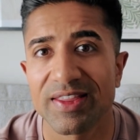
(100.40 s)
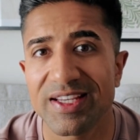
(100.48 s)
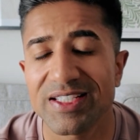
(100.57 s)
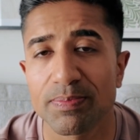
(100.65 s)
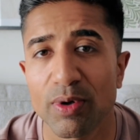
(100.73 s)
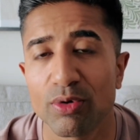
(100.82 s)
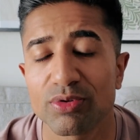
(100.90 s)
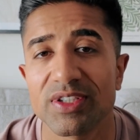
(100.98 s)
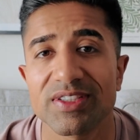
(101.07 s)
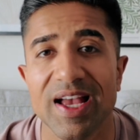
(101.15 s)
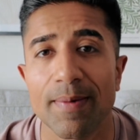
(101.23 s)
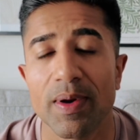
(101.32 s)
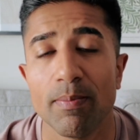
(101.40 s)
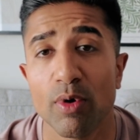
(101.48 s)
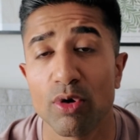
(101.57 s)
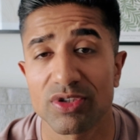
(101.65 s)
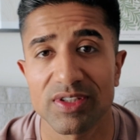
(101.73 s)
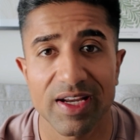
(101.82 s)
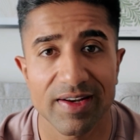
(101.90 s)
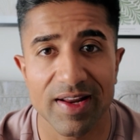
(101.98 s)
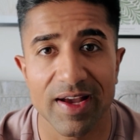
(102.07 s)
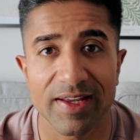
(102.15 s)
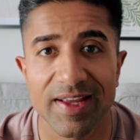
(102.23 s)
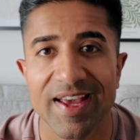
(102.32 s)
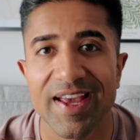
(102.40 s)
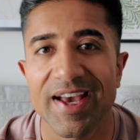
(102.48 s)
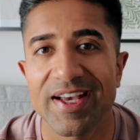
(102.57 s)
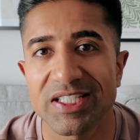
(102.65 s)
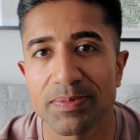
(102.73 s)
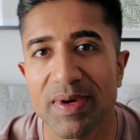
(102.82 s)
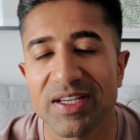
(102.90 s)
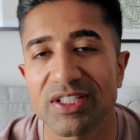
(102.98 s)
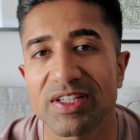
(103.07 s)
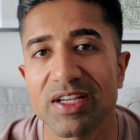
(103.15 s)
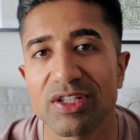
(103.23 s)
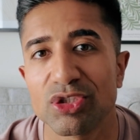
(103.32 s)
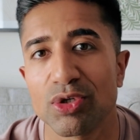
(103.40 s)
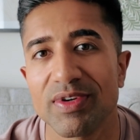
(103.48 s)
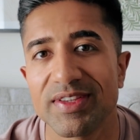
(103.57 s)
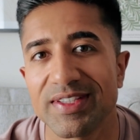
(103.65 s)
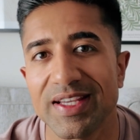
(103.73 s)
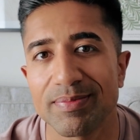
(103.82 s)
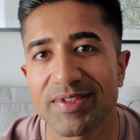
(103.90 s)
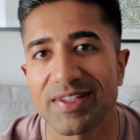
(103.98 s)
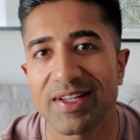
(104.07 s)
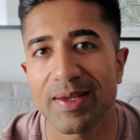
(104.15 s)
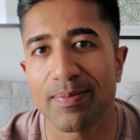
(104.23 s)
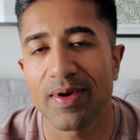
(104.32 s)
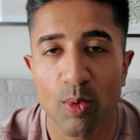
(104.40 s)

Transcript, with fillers: These pulses happen mostly at night, especially during deep sleep.